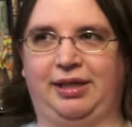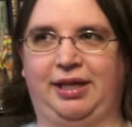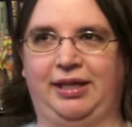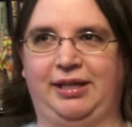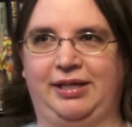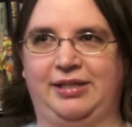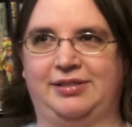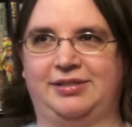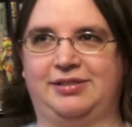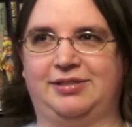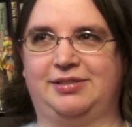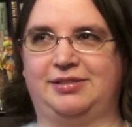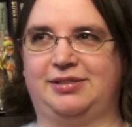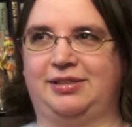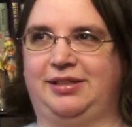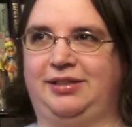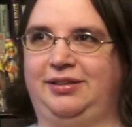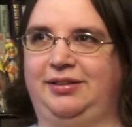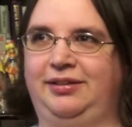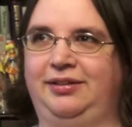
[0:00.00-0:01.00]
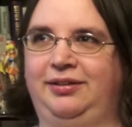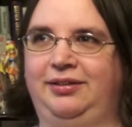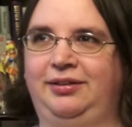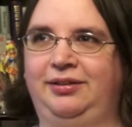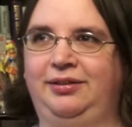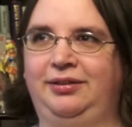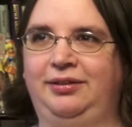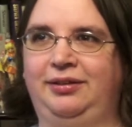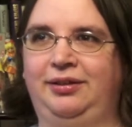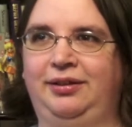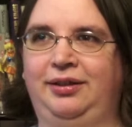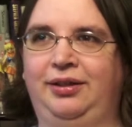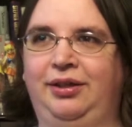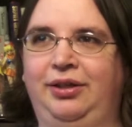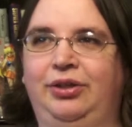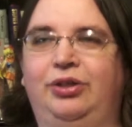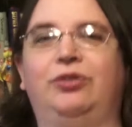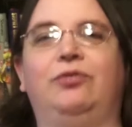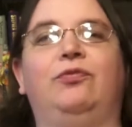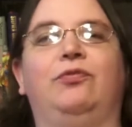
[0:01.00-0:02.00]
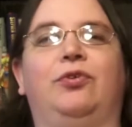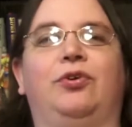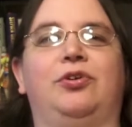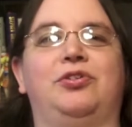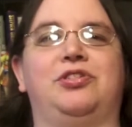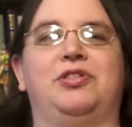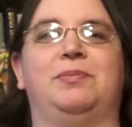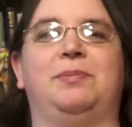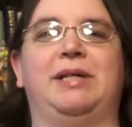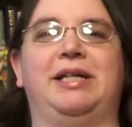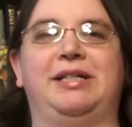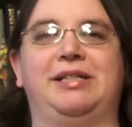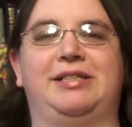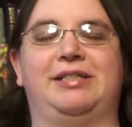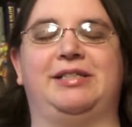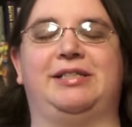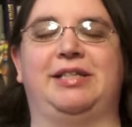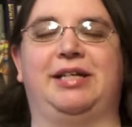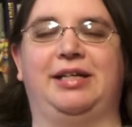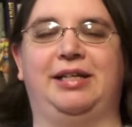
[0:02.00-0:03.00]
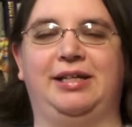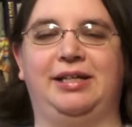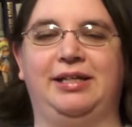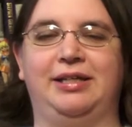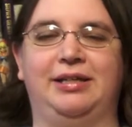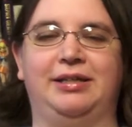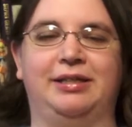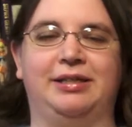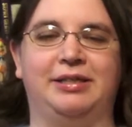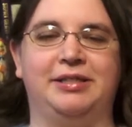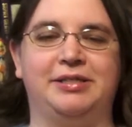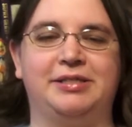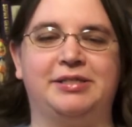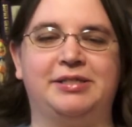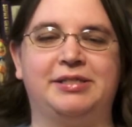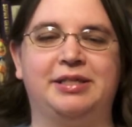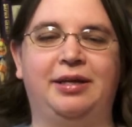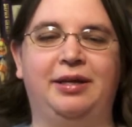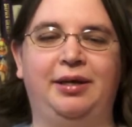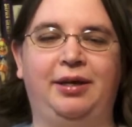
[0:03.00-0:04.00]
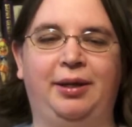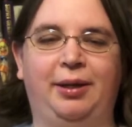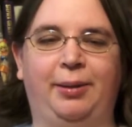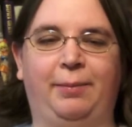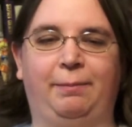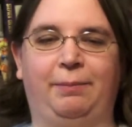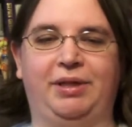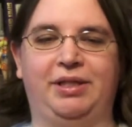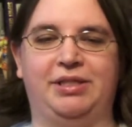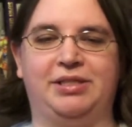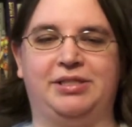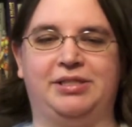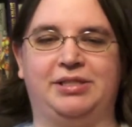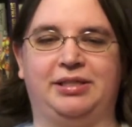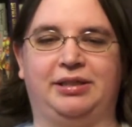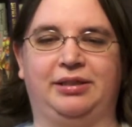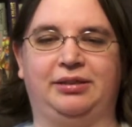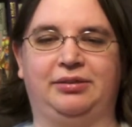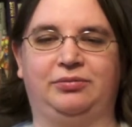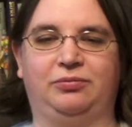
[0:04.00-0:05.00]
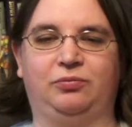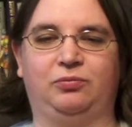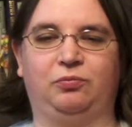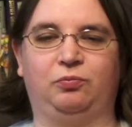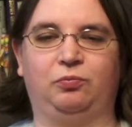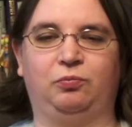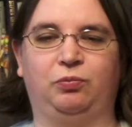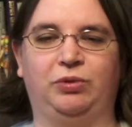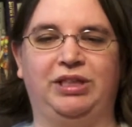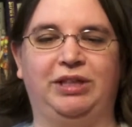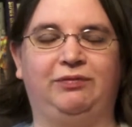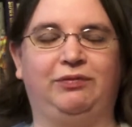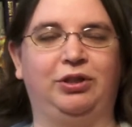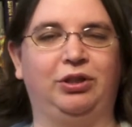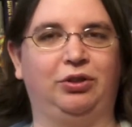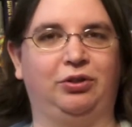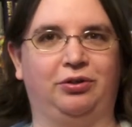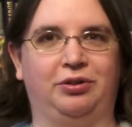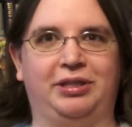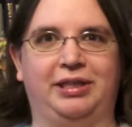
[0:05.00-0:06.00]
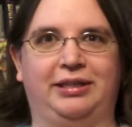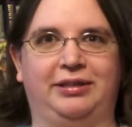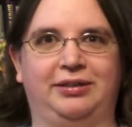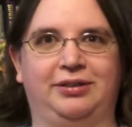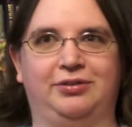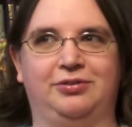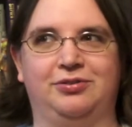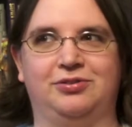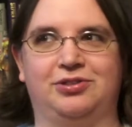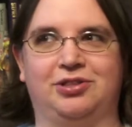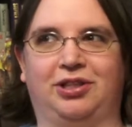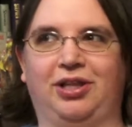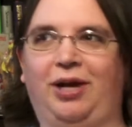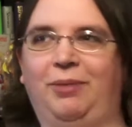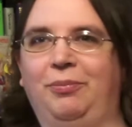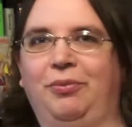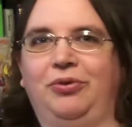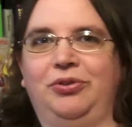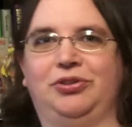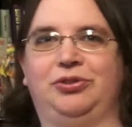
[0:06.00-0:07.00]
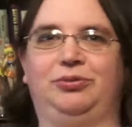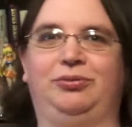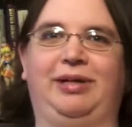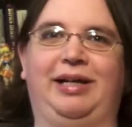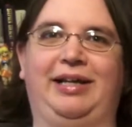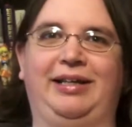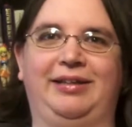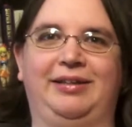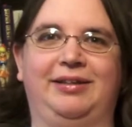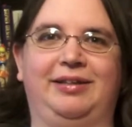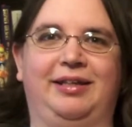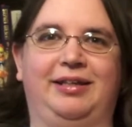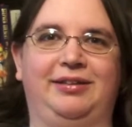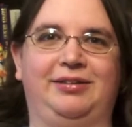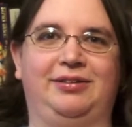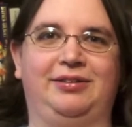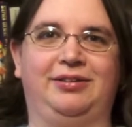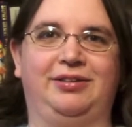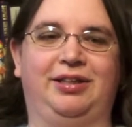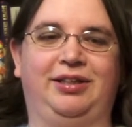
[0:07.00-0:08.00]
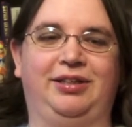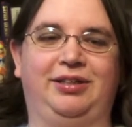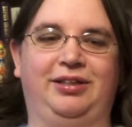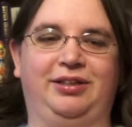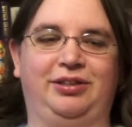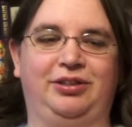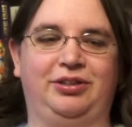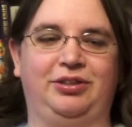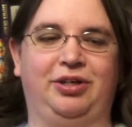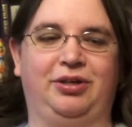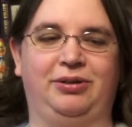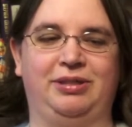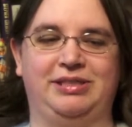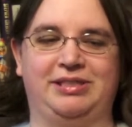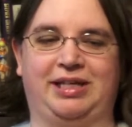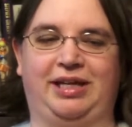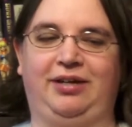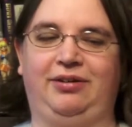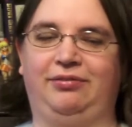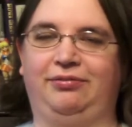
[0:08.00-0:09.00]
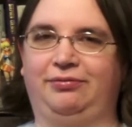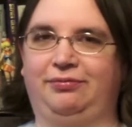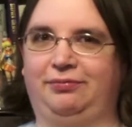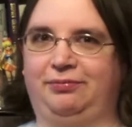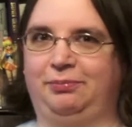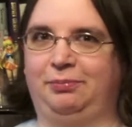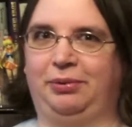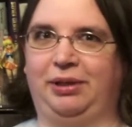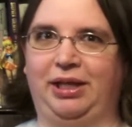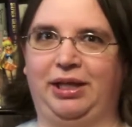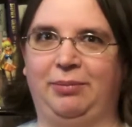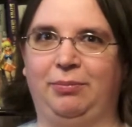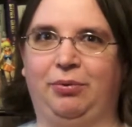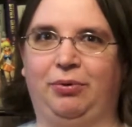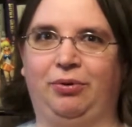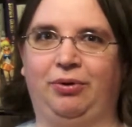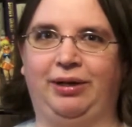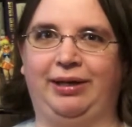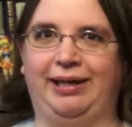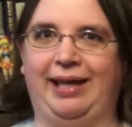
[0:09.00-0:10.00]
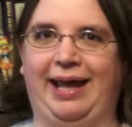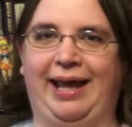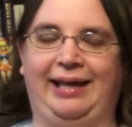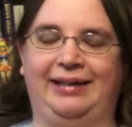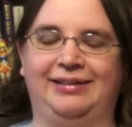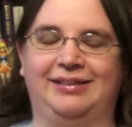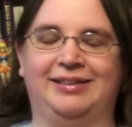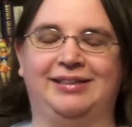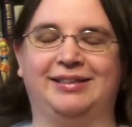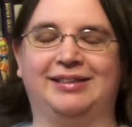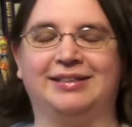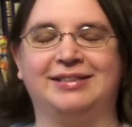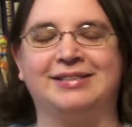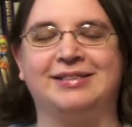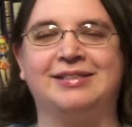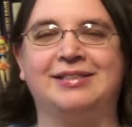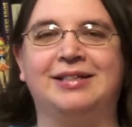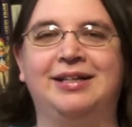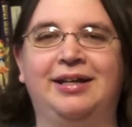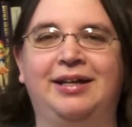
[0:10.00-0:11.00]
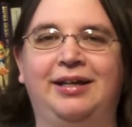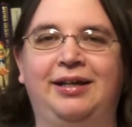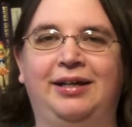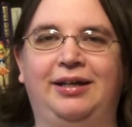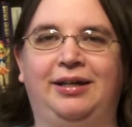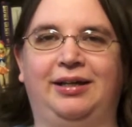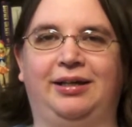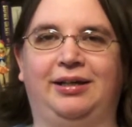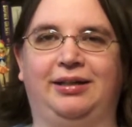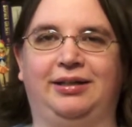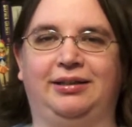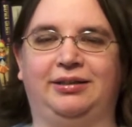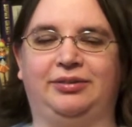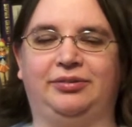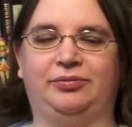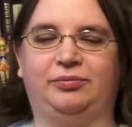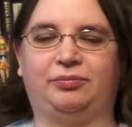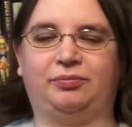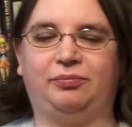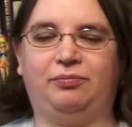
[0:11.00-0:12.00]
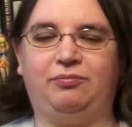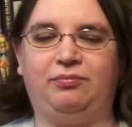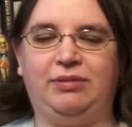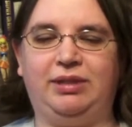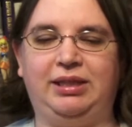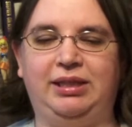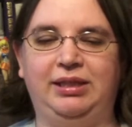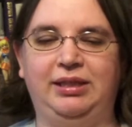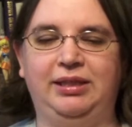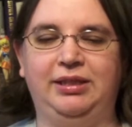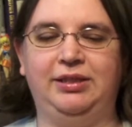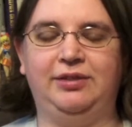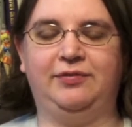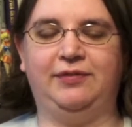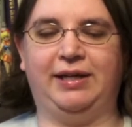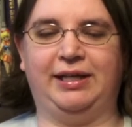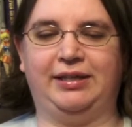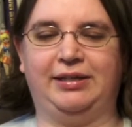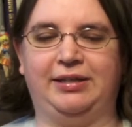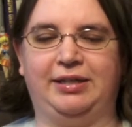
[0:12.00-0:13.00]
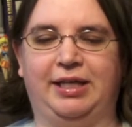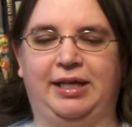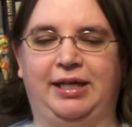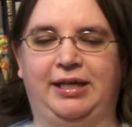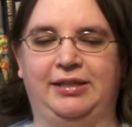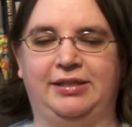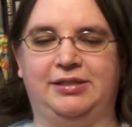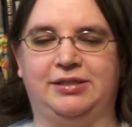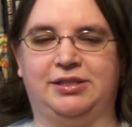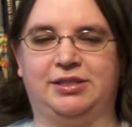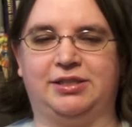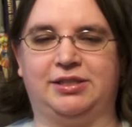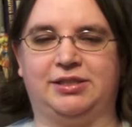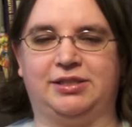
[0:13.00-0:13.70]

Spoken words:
I guess, converge a bit in this. But we definitely learned that there's a lot more to Ren than, you know, his kind of playboy antics. And the fact that,